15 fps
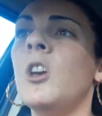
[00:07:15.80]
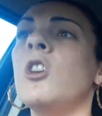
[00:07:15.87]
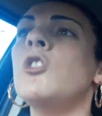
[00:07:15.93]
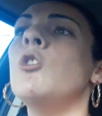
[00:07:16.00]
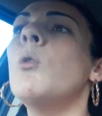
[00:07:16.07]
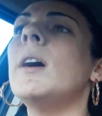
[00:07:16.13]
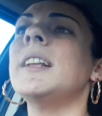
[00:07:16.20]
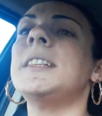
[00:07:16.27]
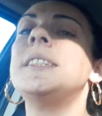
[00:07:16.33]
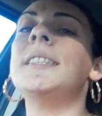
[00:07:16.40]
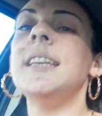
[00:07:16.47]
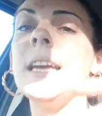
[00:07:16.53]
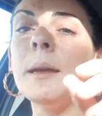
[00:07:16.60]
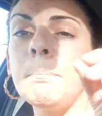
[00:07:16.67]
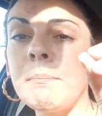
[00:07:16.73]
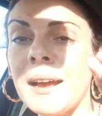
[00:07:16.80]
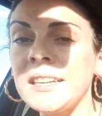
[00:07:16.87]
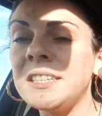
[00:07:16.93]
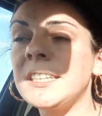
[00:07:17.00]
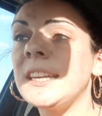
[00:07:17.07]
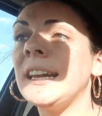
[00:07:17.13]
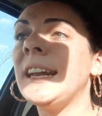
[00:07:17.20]
You are
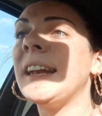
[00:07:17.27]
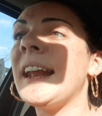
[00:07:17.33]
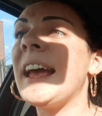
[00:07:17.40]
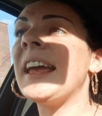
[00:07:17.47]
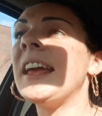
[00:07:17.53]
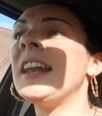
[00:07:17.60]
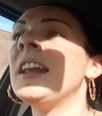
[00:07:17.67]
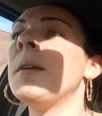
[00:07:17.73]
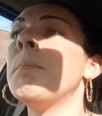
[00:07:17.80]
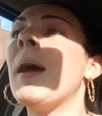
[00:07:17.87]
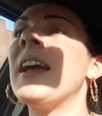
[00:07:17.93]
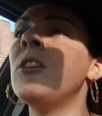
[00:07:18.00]
demasculinating him,